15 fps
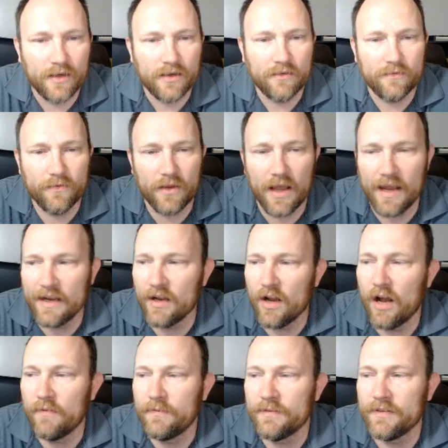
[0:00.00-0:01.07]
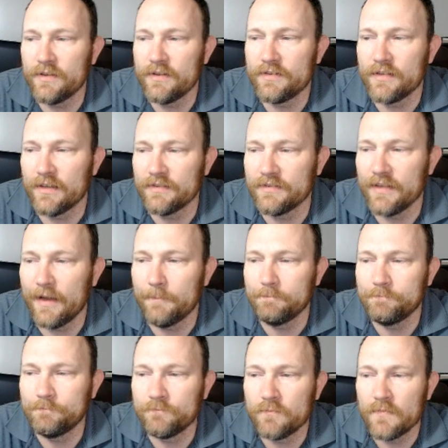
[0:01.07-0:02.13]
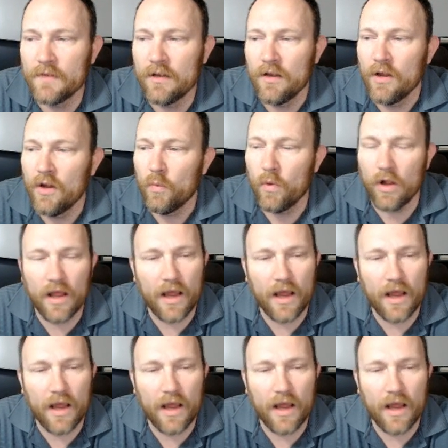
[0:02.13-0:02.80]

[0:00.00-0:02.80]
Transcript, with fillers: flying off into the sunset. Well,